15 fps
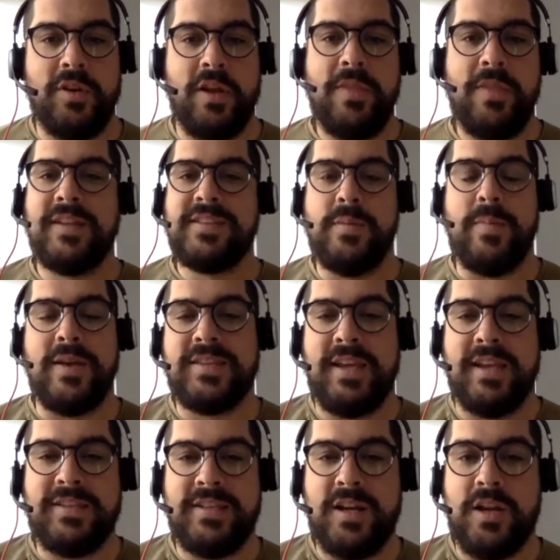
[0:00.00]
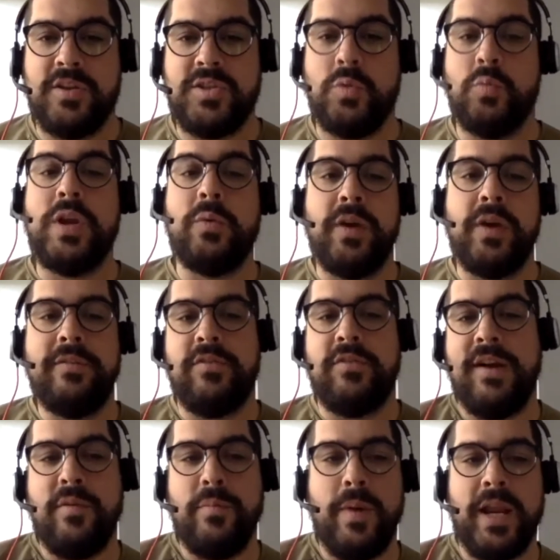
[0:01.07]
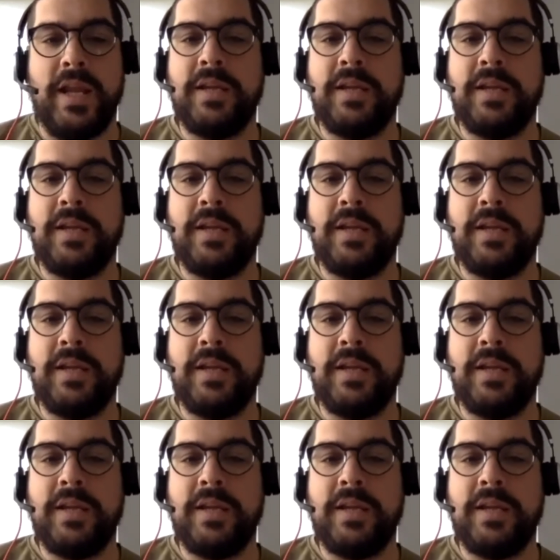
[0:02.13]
I think it's the best case scenario. It's a win-win for everybody.